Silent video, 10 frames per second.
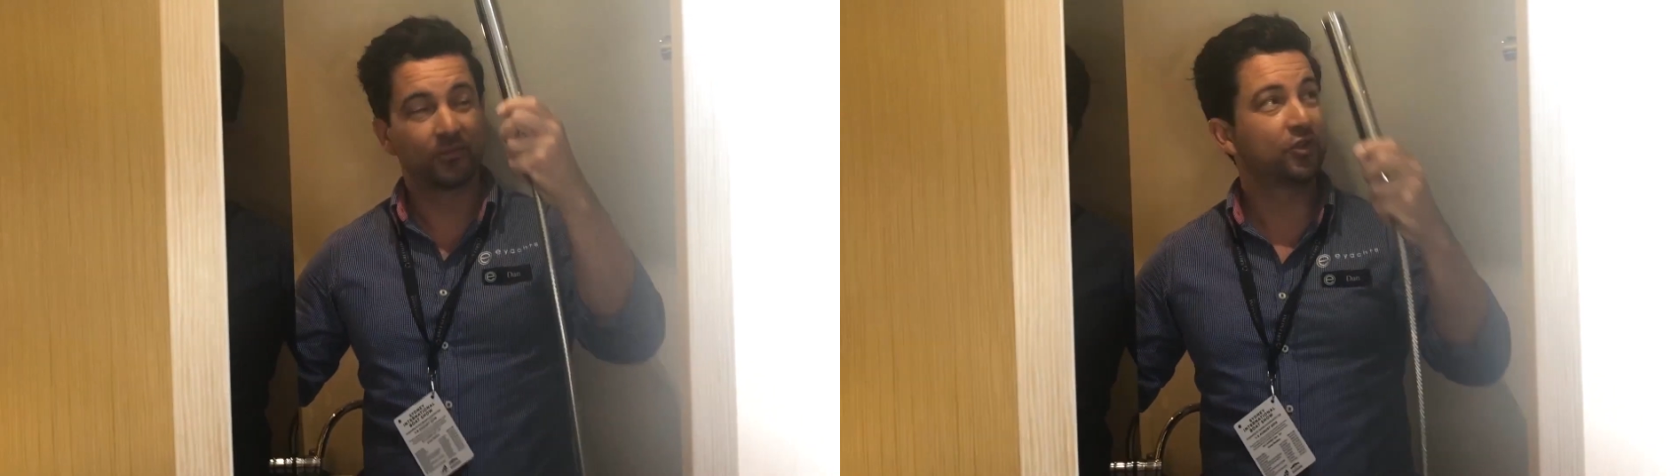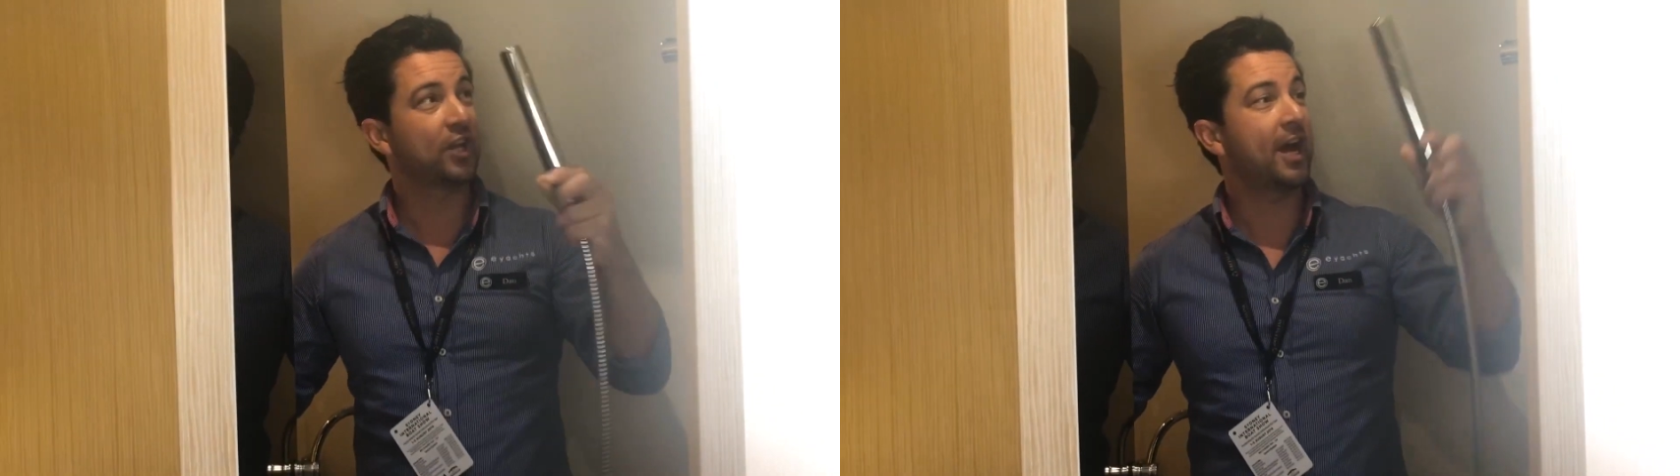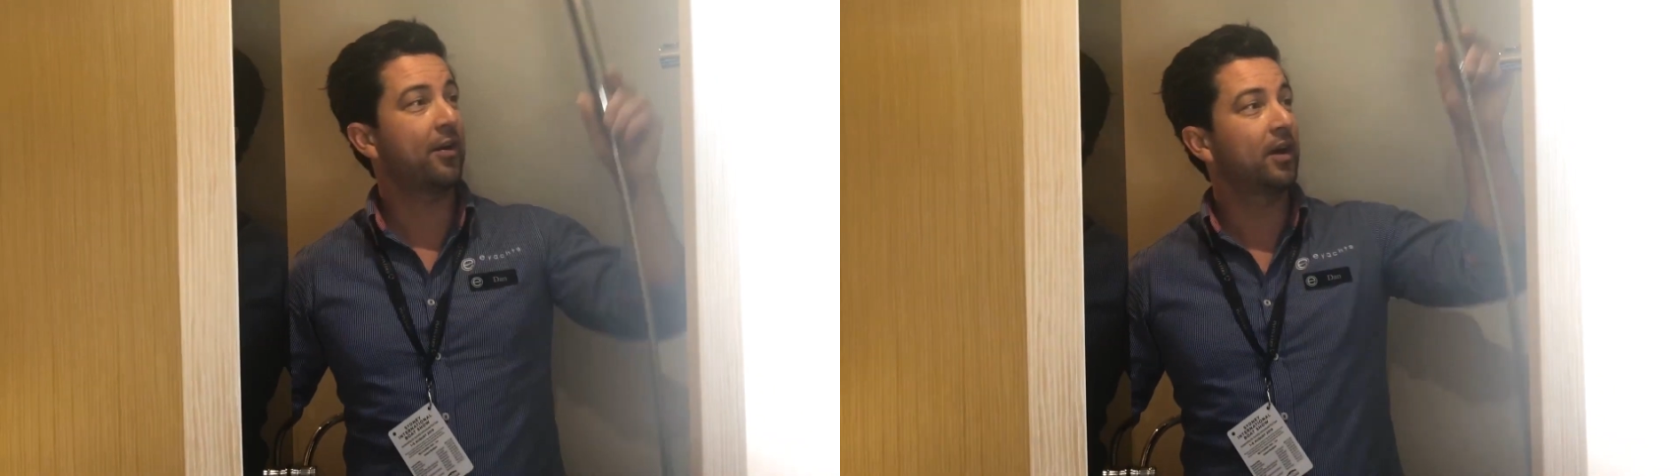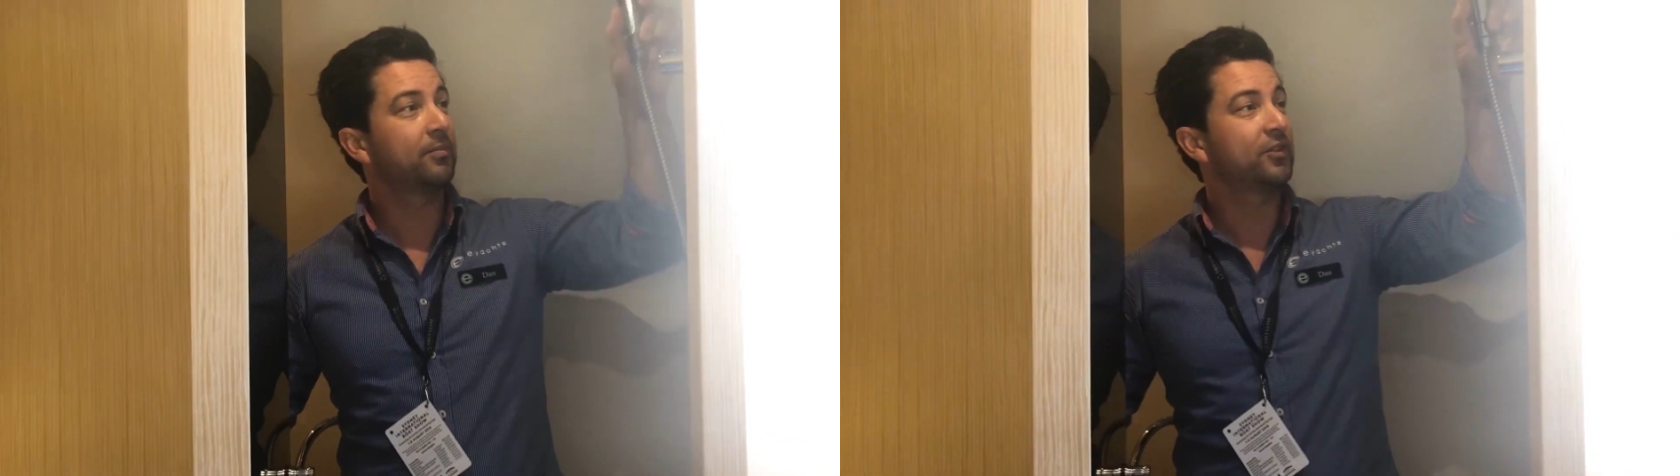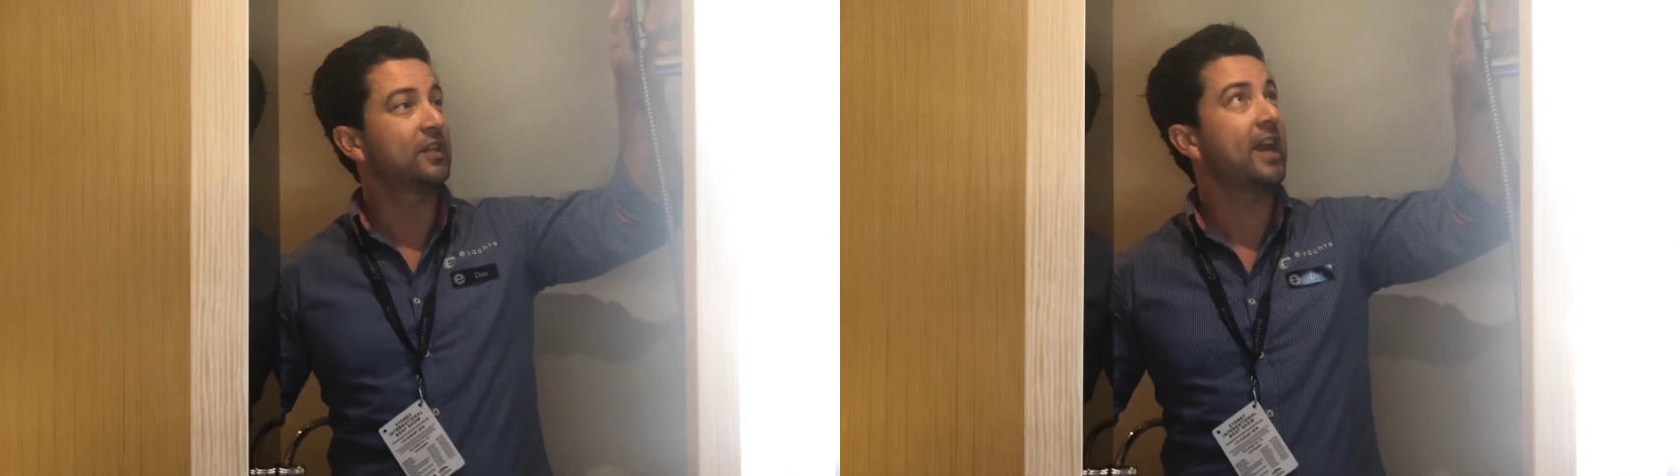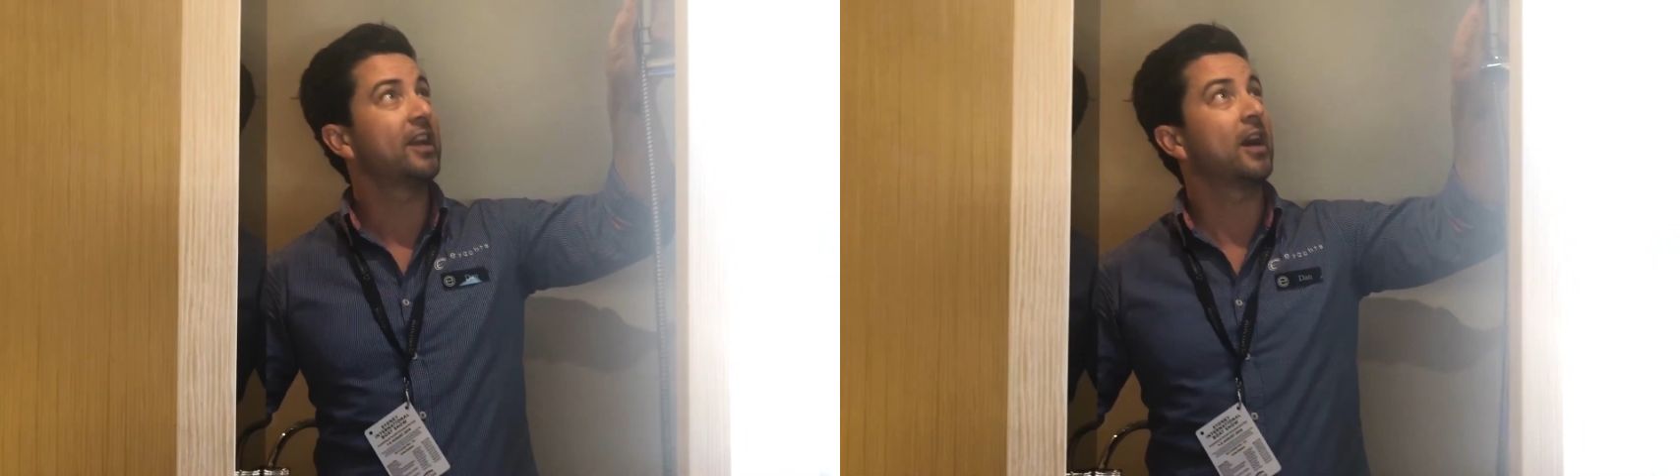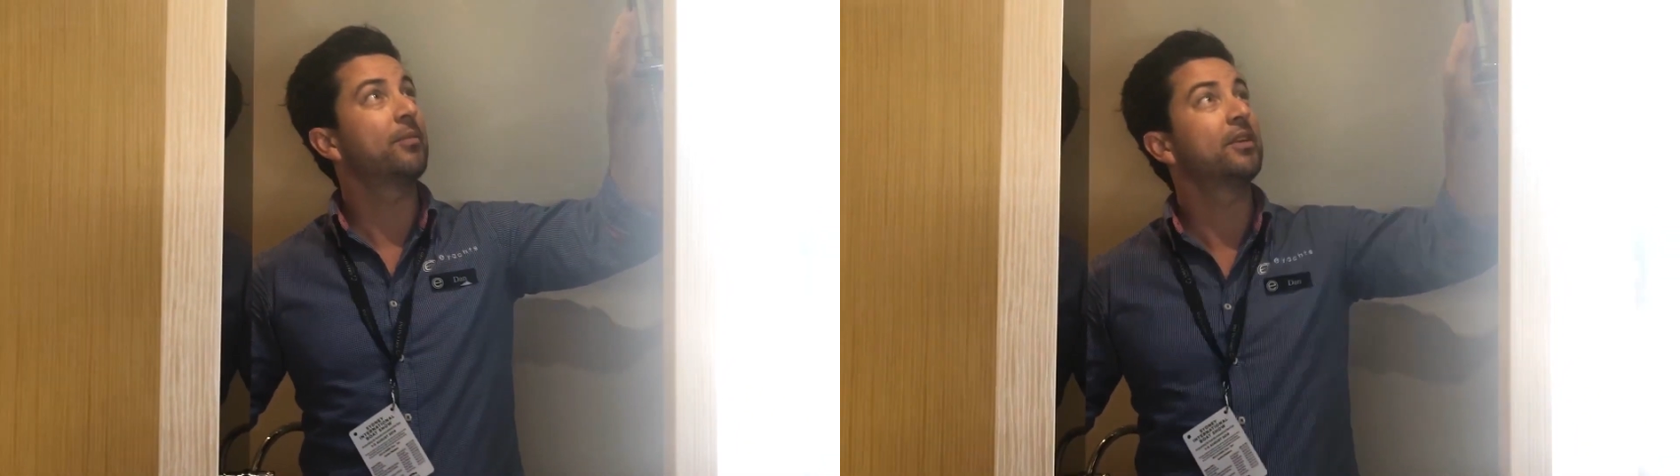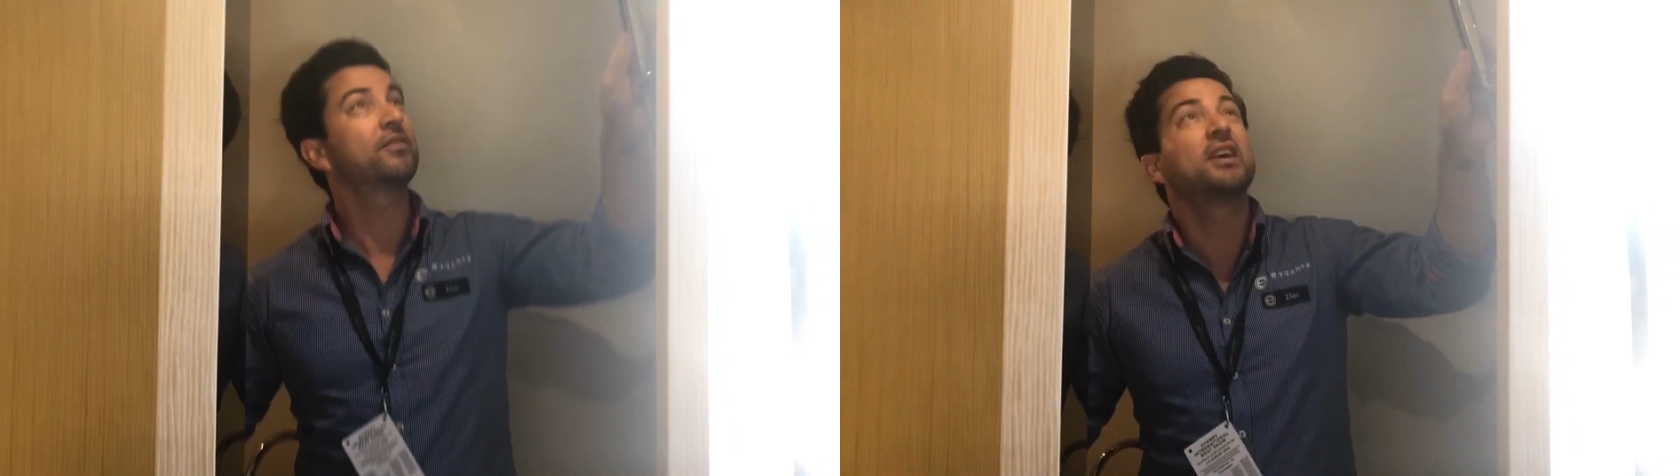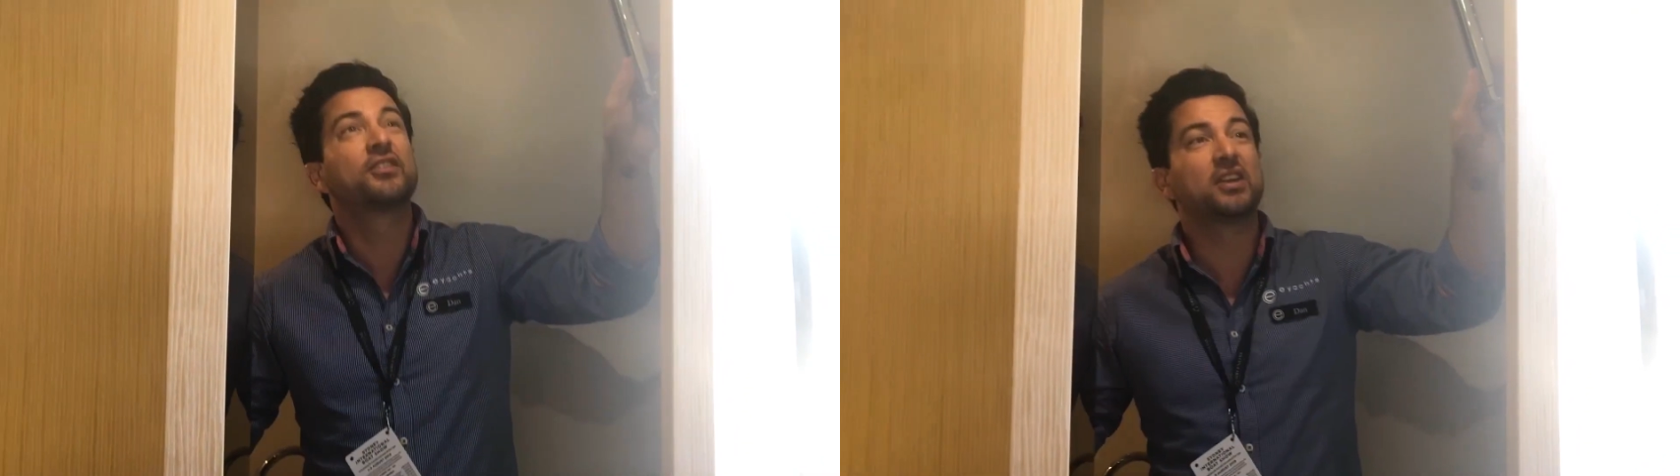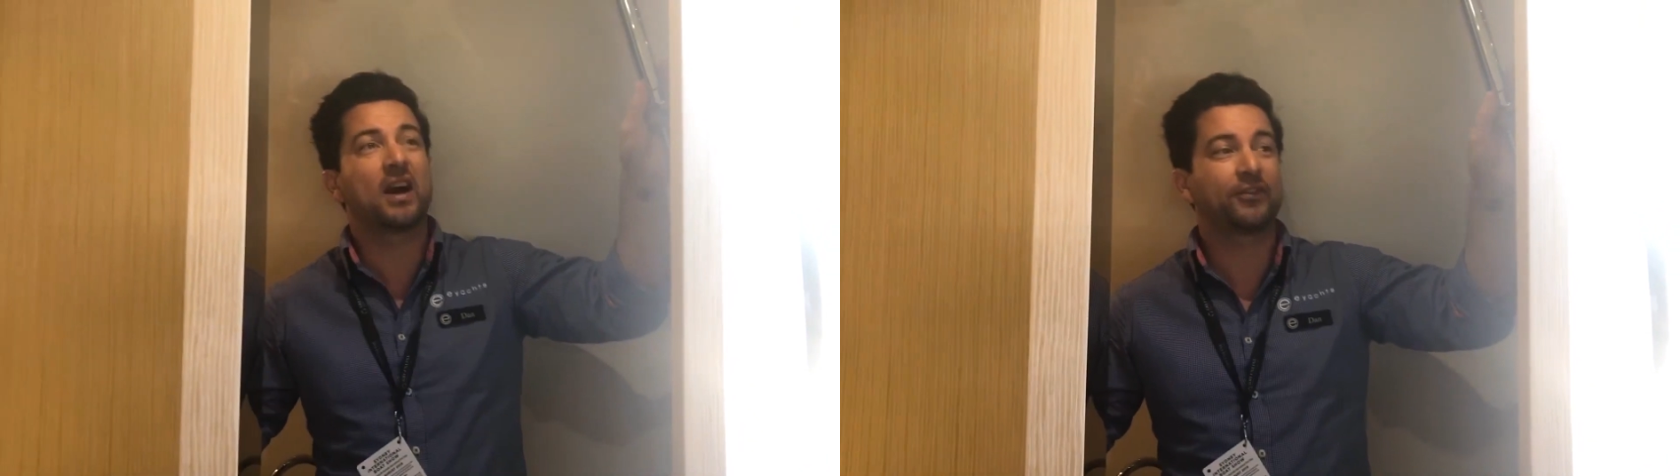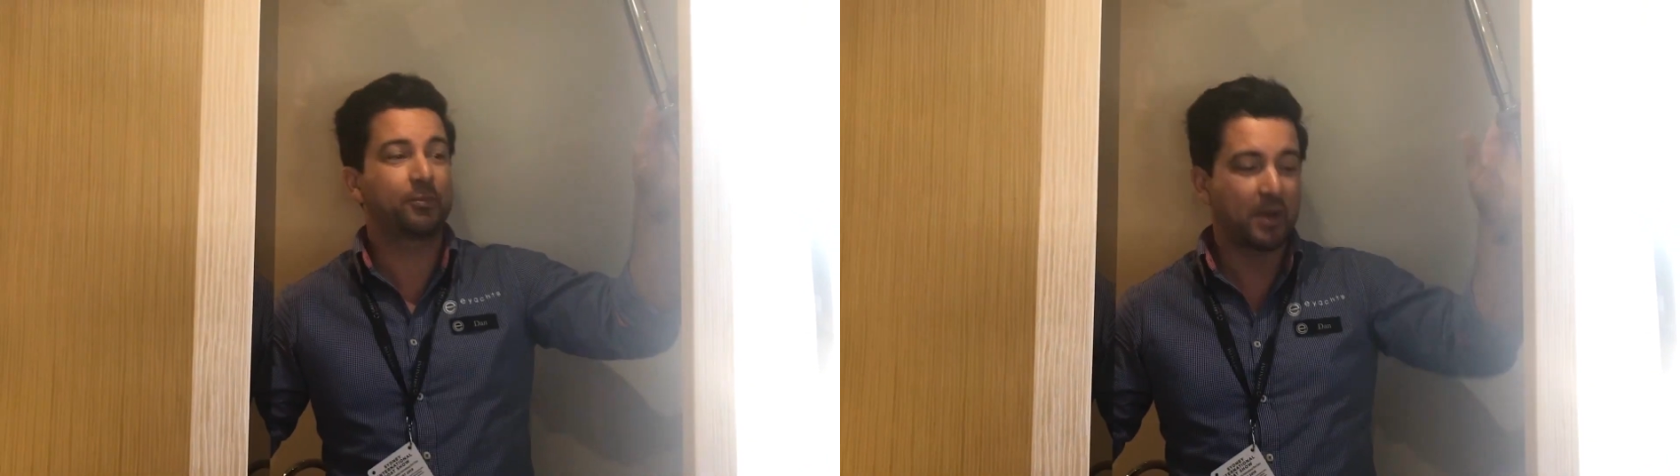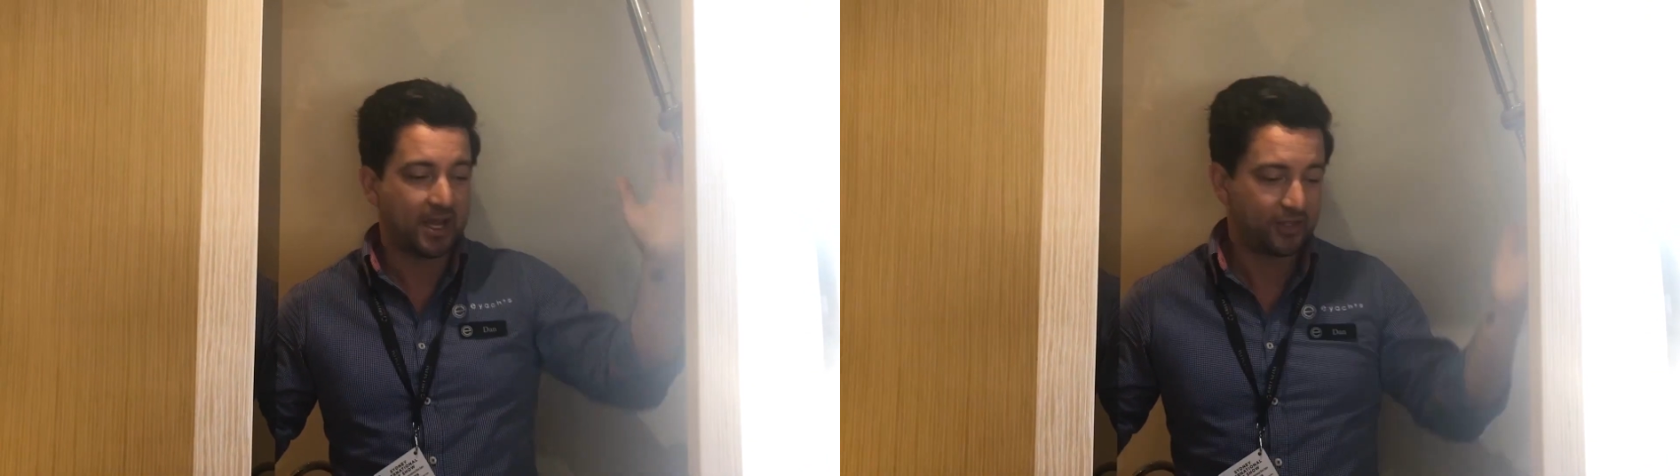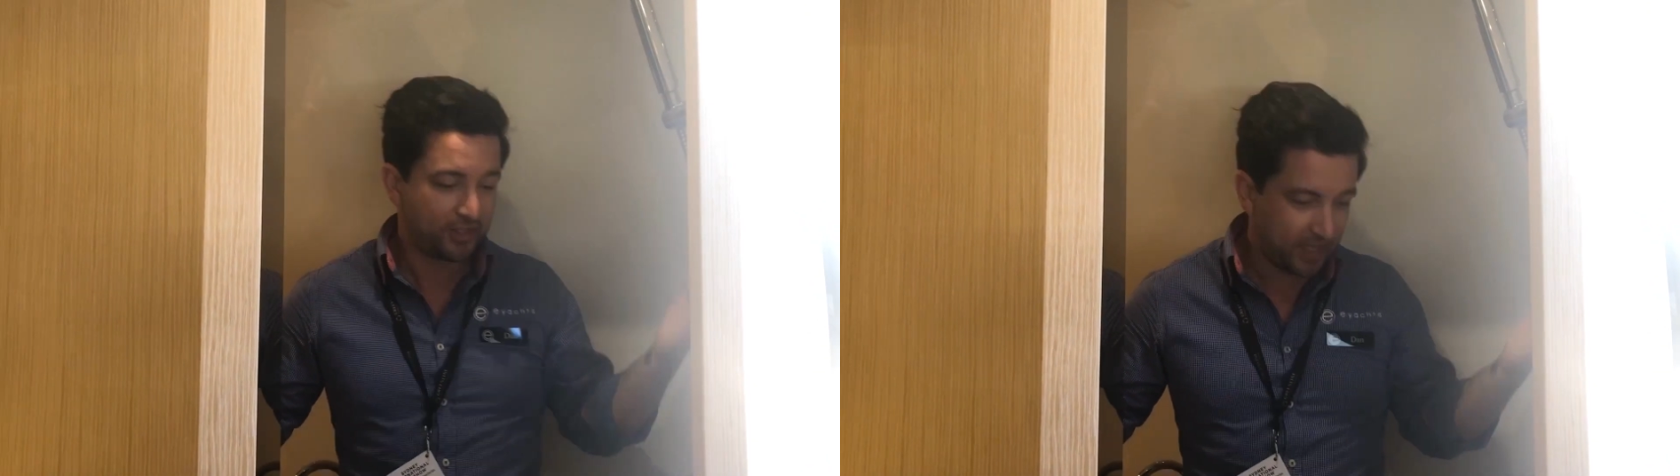Shower, stand up, there's enough space.